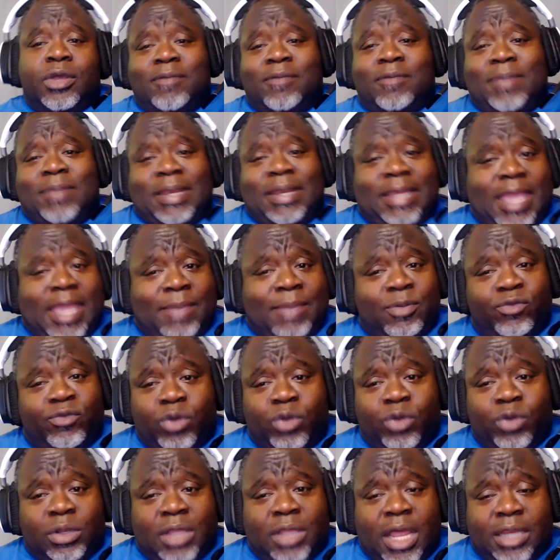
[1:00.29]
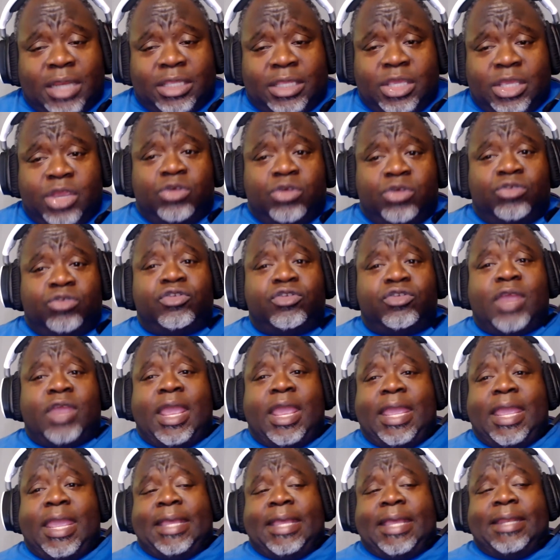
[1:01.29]
I've been a gamer for a lot of years,
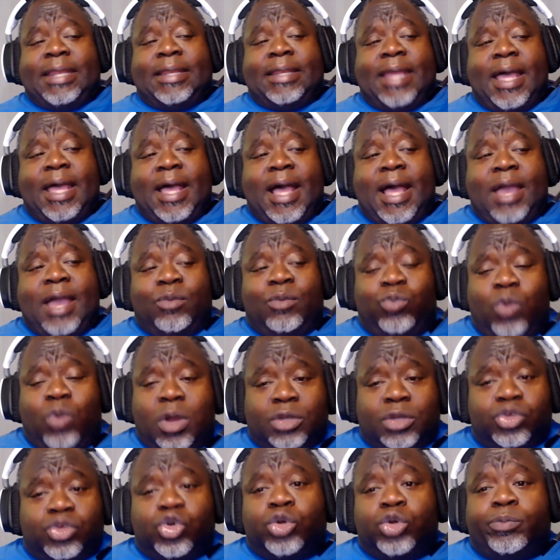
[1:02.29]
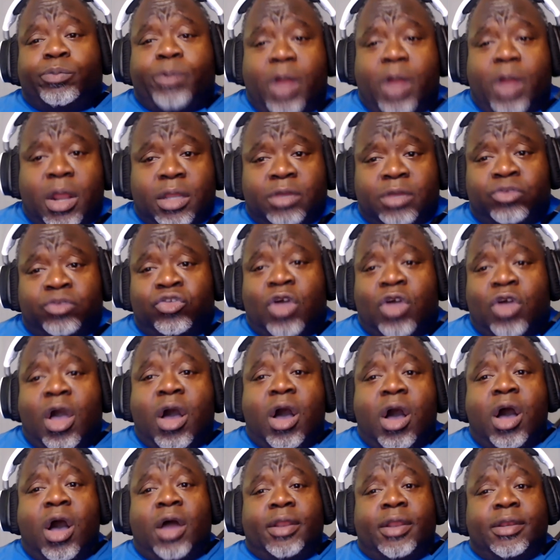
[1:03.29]
and I want good products
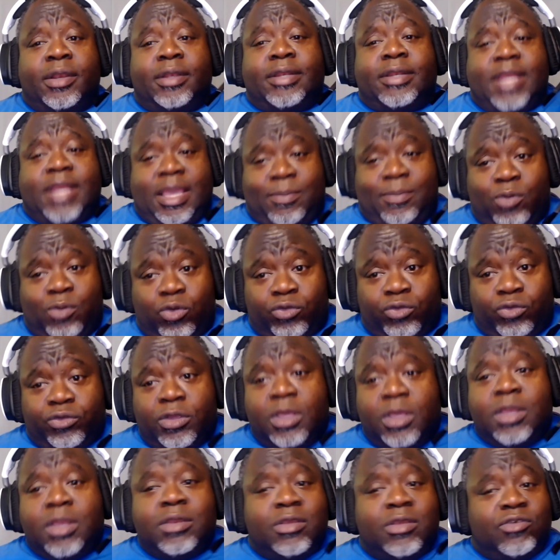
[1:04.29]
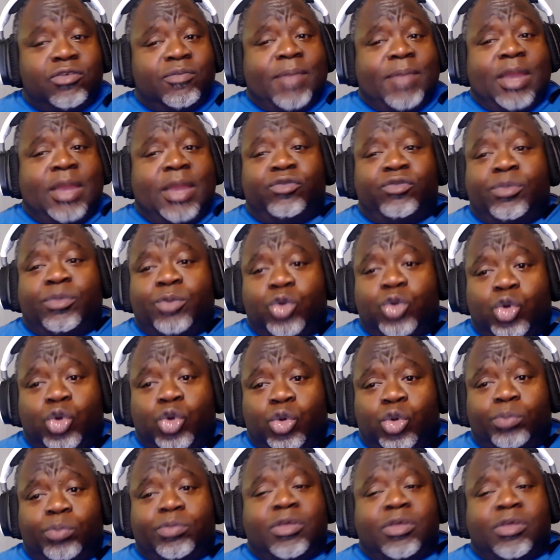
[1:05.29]
on tables. Doesn't matter from
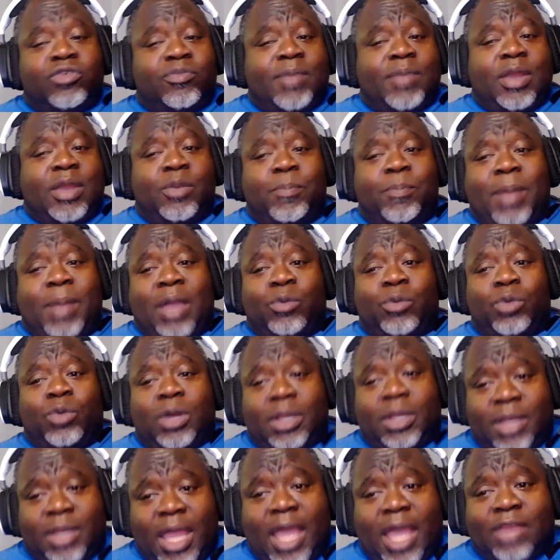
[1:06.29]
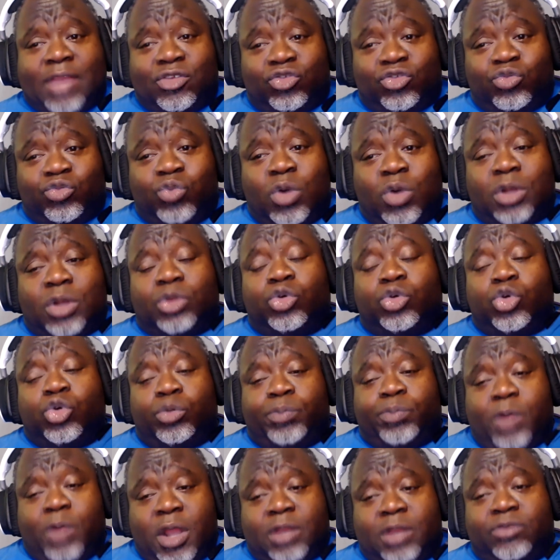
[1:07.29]
whom, doesn't matter by what, I just want
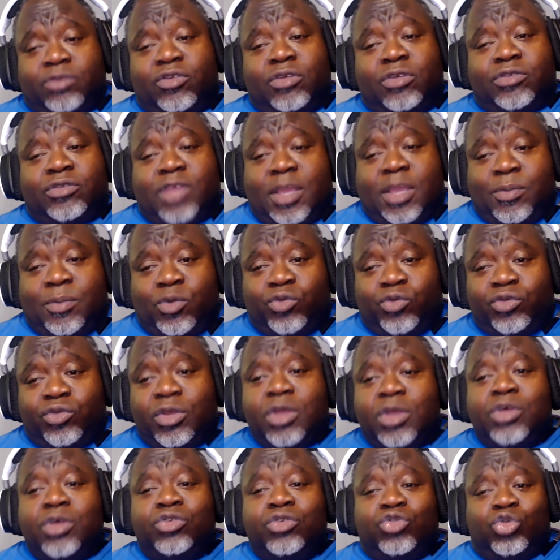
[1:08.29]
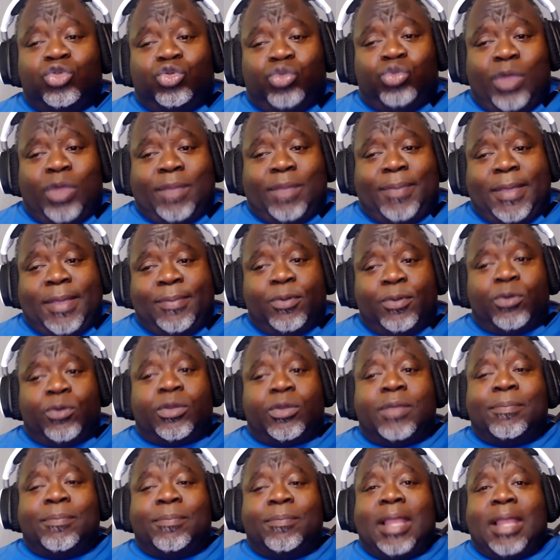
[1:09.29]
good products on tables so great people
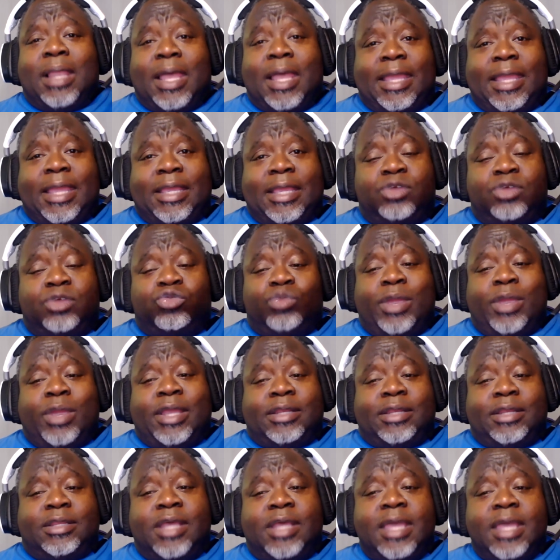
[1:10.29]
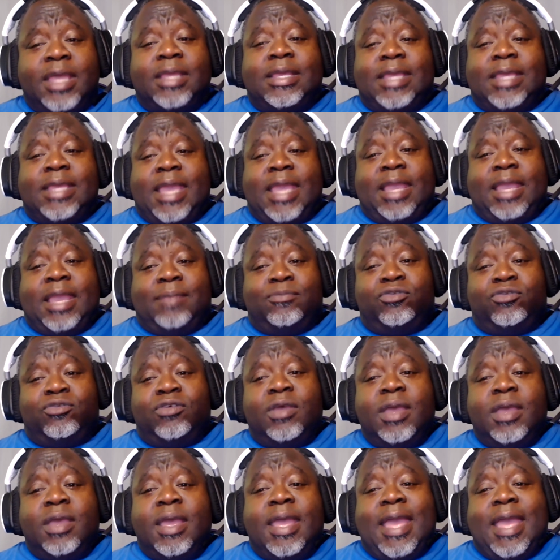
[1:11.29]
can play great games.